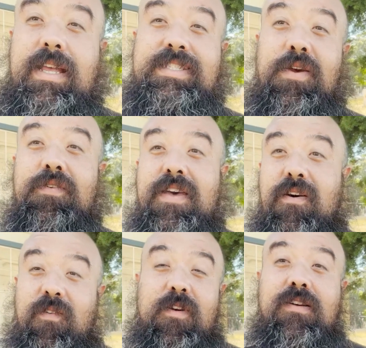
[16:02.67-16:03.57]
So the
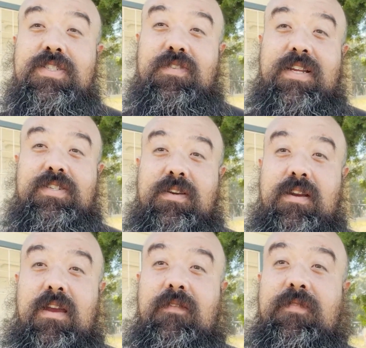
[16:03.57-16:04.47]
overall structure
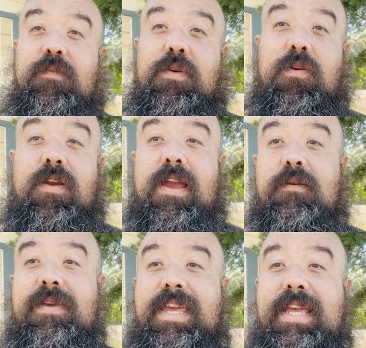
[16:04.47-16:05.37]
of the
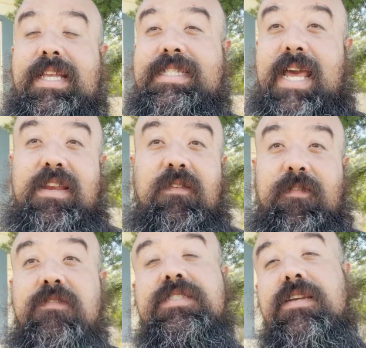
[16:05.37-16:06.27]
program is that your
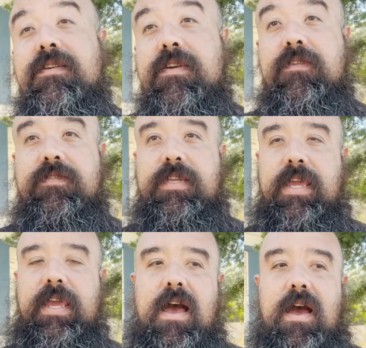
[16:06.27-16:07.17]
first year you
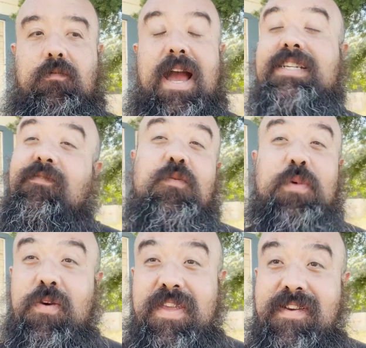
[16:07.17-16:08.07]
take, uh, well actually for
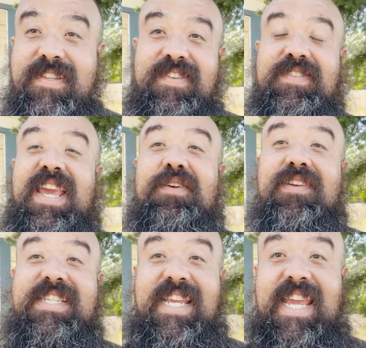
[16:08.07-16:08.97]
both years you take
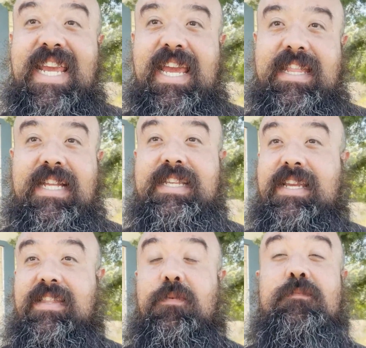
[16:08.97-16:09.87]
critique, and that's
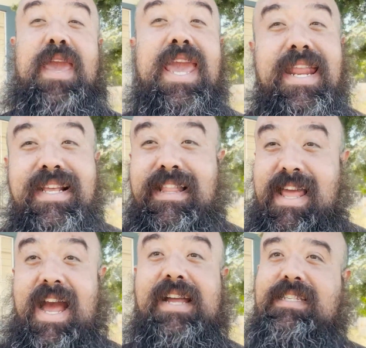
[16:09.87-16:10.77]
like the main
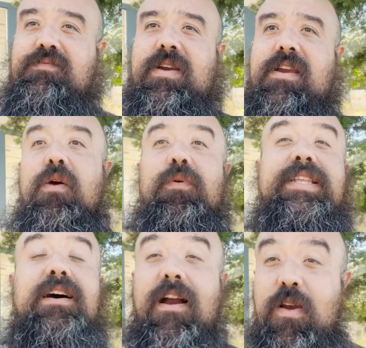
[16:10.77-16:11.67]
class where we
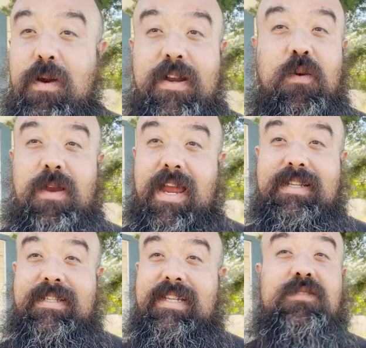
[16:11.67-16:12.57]
talk about our
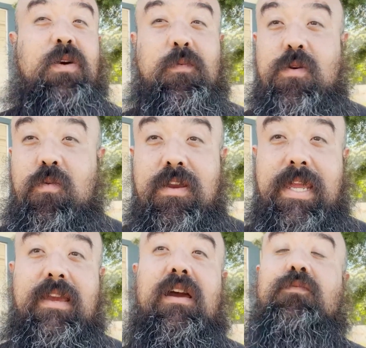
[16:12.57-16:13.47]
practices, what we're
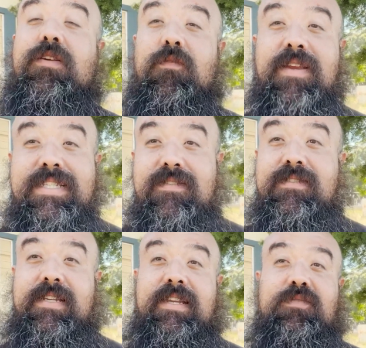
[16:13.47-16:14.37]
working on, what our
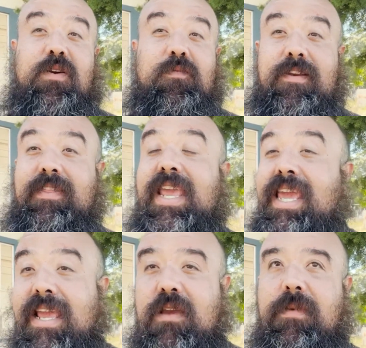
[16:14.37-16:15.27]
research is, what we're
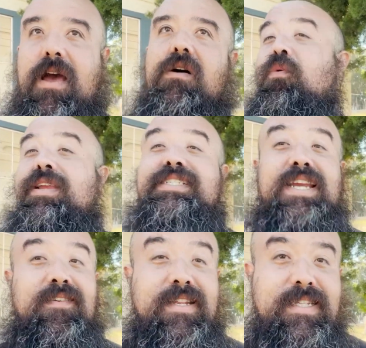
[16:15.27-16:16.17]
thinking about. We
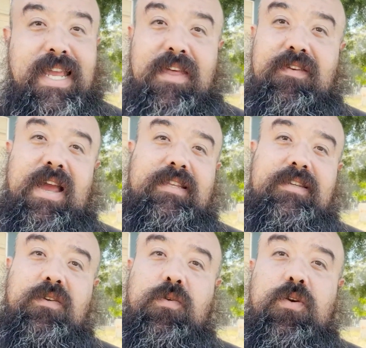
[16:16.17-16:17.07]
share it together as
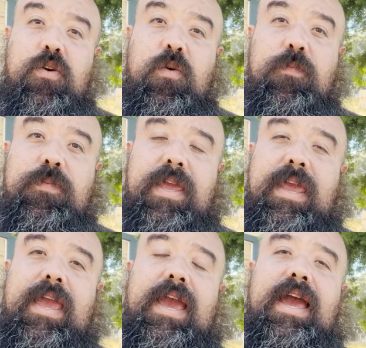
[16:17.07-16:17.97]
a group,
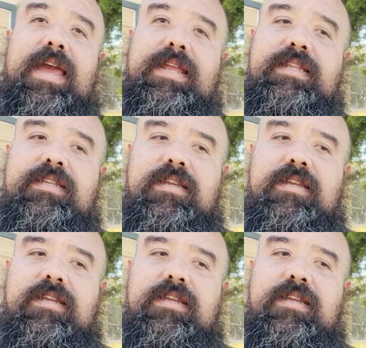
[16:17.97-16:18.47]
and